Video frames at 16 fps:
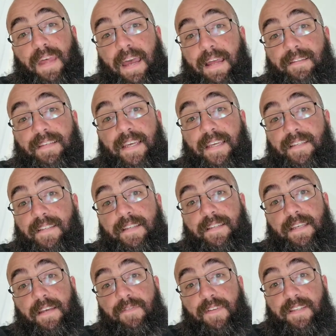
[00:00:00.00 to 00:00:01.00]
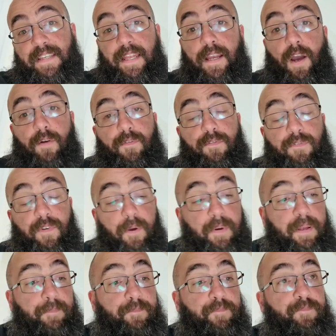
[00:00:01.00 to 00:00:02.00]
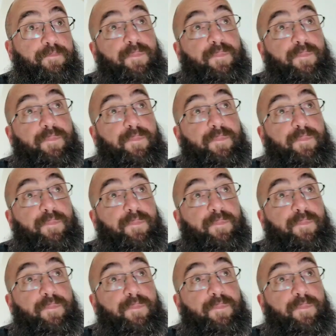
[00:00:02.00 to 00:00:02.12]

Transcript: and test to see if there's any current flowing.